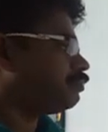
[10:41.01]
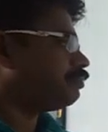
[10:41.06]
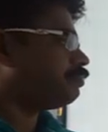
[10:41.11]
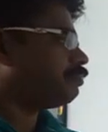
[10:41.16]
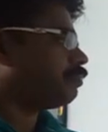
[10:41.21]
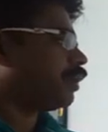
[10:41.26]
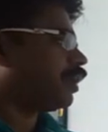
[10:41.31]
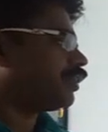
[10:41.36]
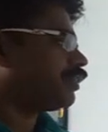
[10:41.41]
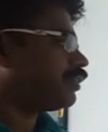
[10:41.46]

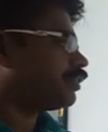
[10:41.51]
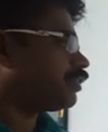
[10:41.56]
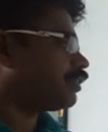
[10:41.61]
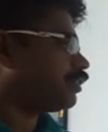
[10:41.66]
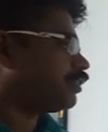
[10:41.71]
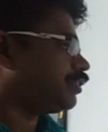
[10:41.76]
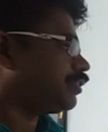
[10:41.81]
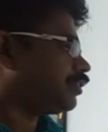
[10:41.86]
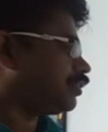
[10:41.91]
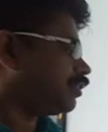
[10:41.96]
past
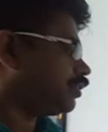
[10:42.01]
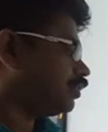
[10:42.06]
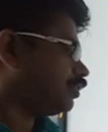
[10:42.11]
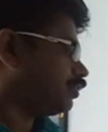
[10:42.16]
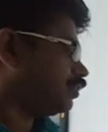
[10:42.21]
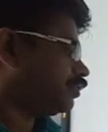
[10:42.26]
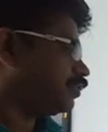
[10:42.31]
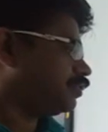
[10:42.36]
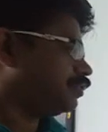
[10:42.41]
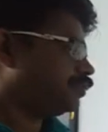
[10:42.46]
tense,
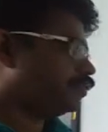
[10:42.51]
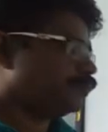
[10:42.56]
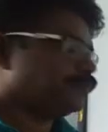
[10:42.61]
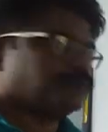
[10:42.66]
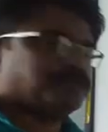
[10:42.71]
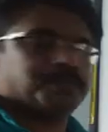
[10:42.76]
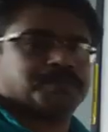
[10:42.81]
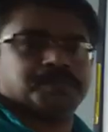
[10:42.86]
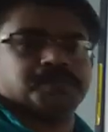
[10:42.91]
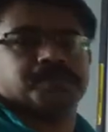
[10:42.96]

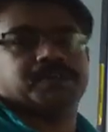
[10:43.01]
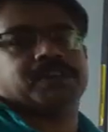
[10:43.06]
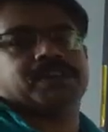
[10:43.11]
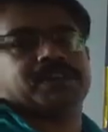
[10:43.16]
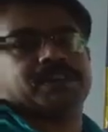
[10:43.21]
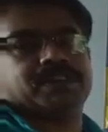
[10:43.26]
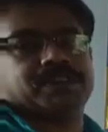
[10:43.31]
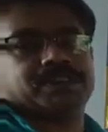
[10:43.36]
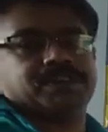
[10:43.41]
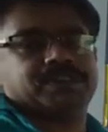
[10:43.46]
future
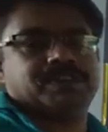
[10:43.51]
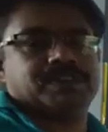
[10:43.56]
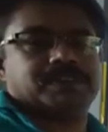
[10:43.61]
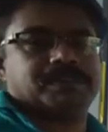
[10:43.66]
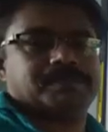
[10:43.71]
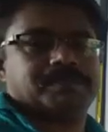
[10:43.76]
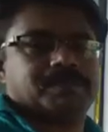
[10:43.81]
tense.